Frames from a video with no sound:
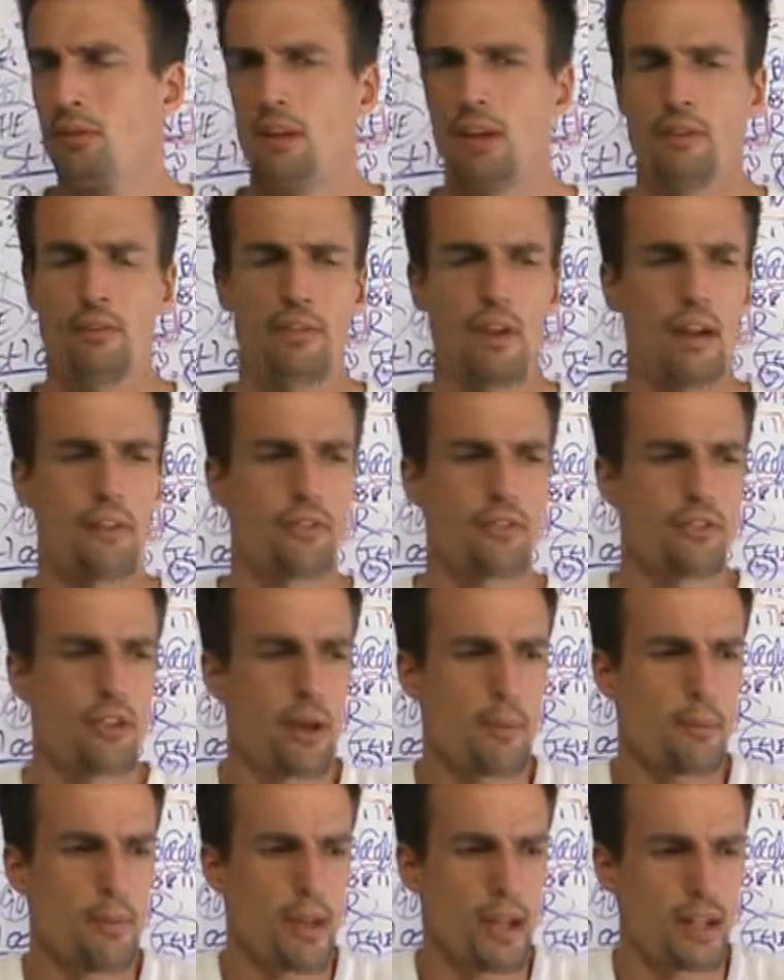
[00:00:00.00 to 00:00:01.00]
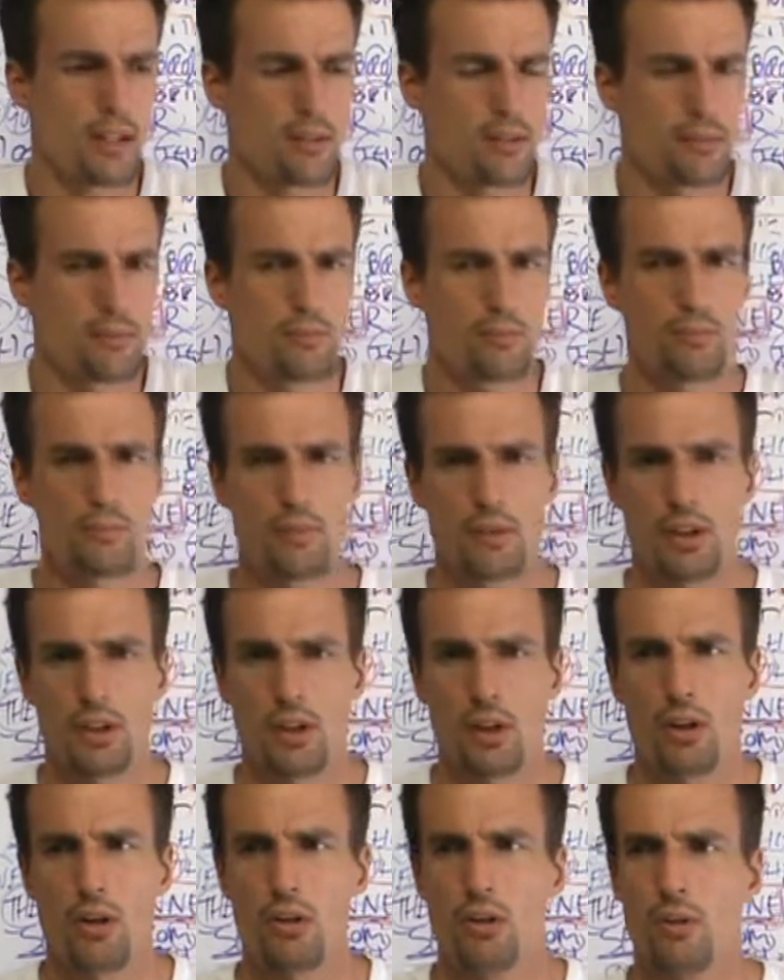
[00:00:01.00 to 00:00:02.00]
if, if something, you
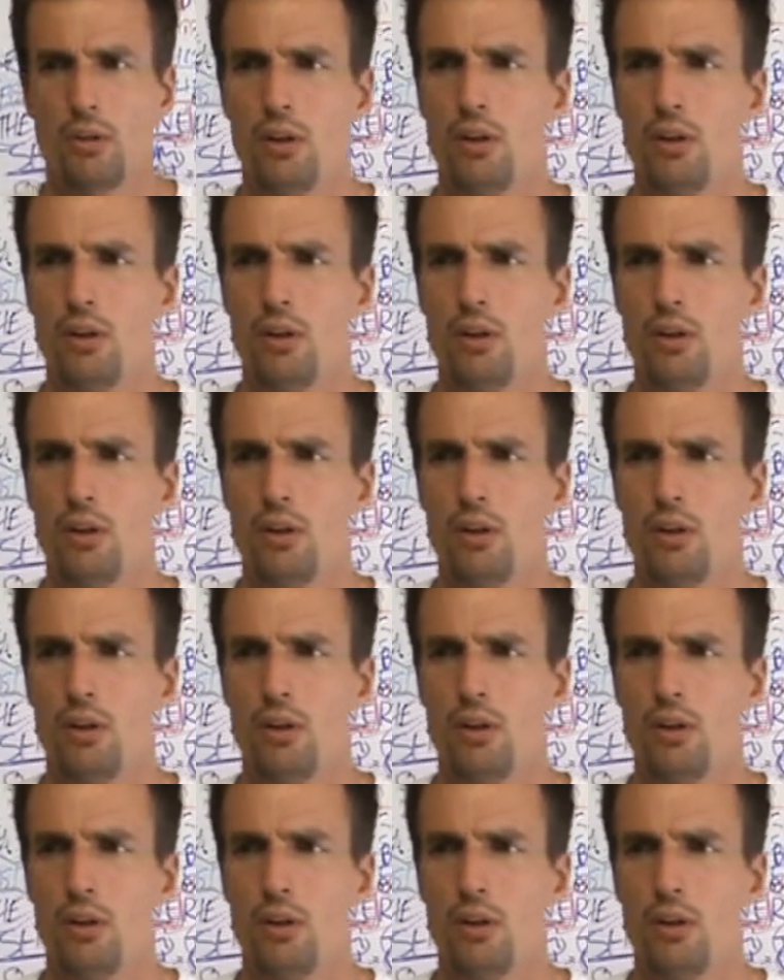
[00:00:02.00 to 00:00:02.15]
know,